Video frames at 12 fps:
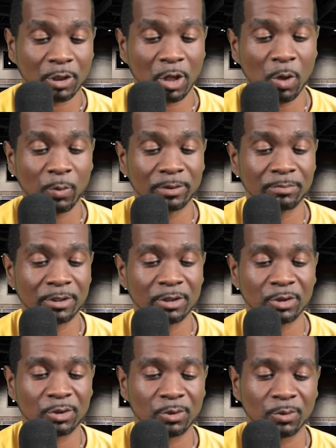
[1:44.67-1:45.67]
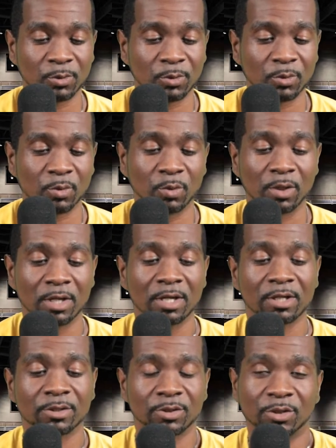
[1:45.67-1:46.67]
Go with me to
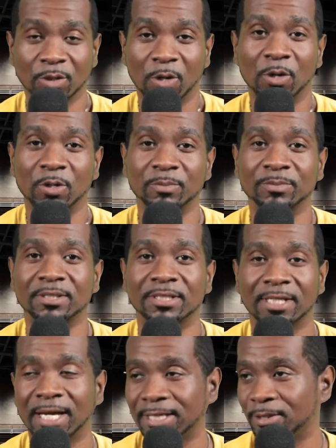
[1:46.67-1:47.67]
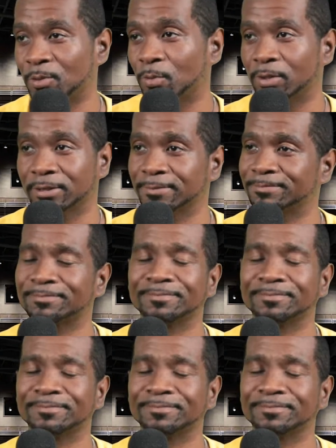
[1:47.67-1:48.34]
Psalms 91.